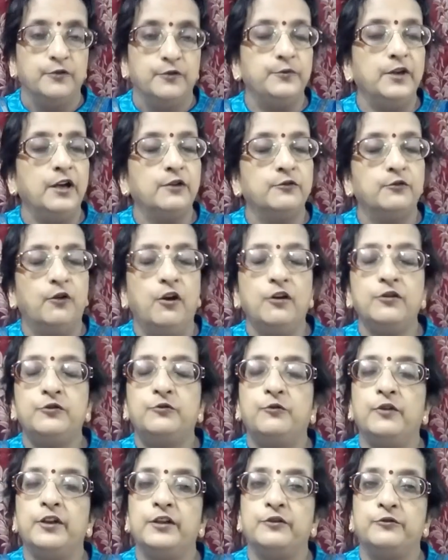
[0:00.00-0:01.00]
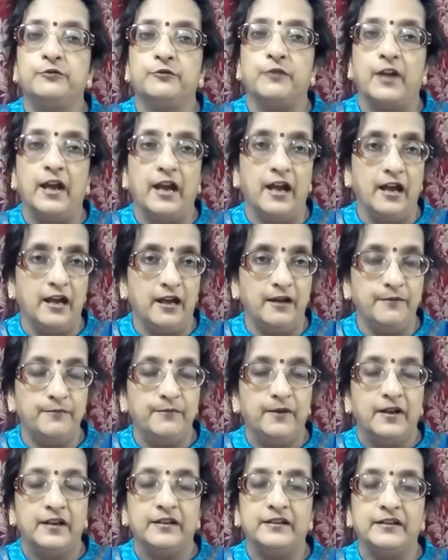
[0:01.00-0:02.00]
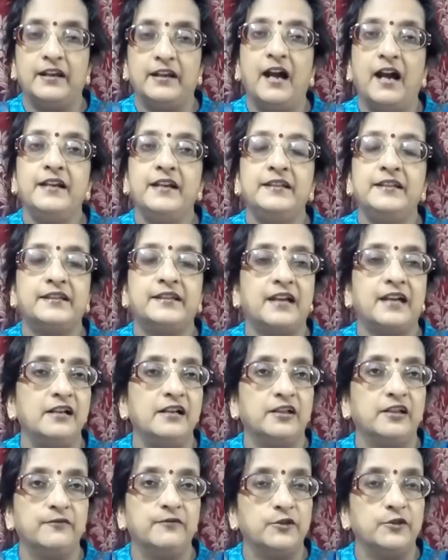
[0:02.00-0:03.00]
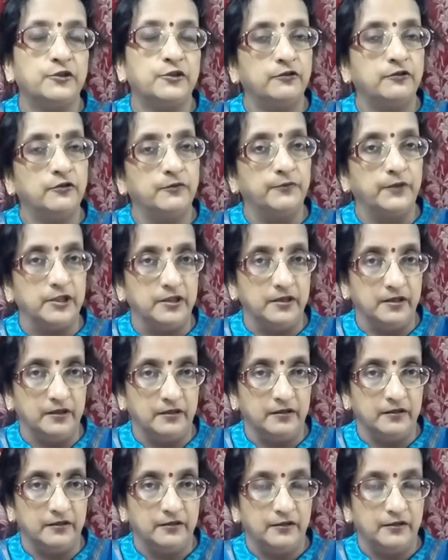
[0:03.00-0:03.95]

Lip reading: we are not going to have nice cultivation over here.